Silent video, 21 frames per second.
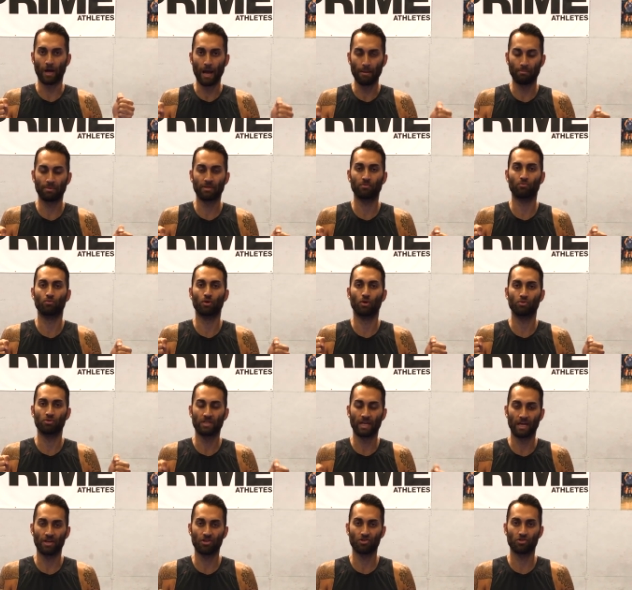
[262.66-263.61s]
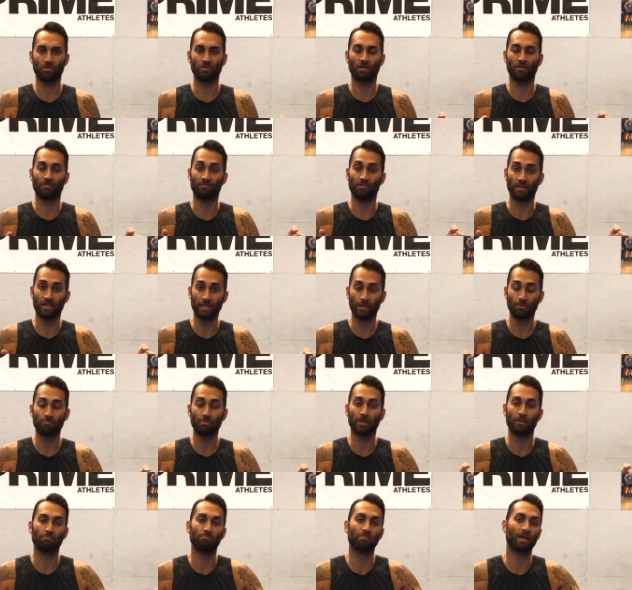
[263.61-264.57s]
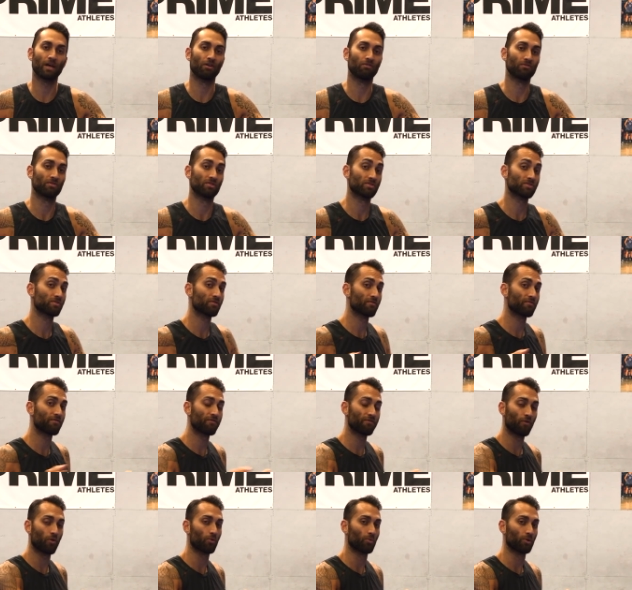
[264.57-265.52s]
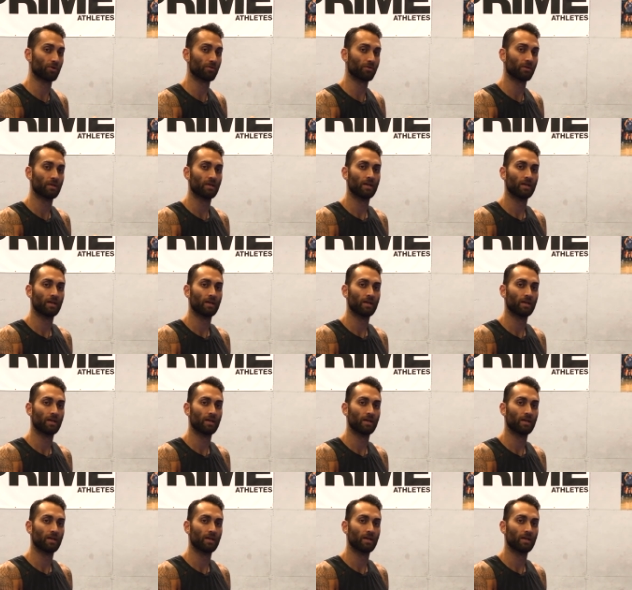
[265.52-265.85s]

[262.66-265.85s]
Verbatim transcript: rapid rotation of the hip and pelvis forward.